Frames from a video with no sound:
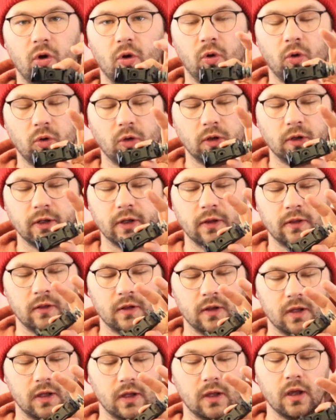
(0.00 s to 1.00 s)
hold
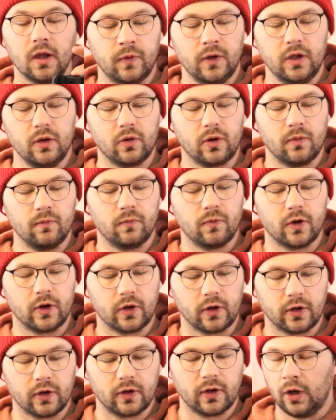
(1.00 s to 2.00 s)
the video
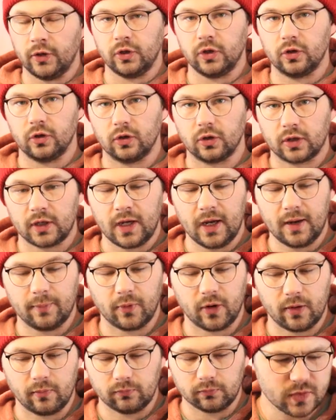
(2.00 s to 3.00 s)
converter on your
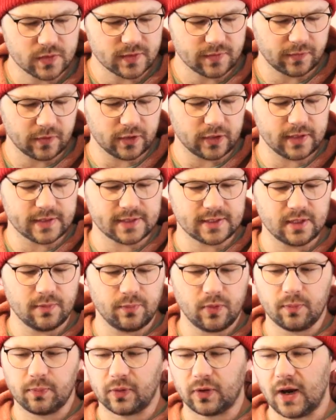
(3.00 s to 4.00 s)
camera. So it's a very
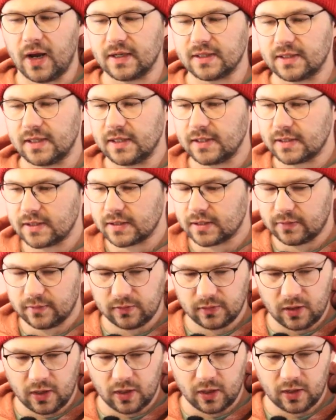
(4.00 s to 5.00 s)
simple process.
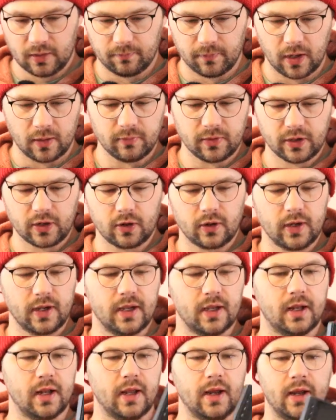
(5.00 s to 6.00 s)
Um, I'm gonna go
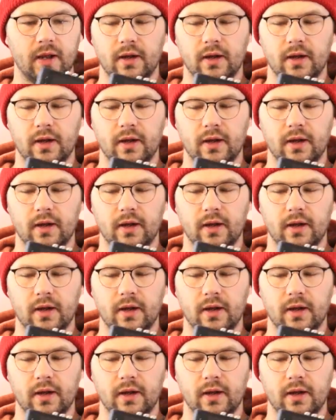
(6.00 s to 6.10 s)
ahead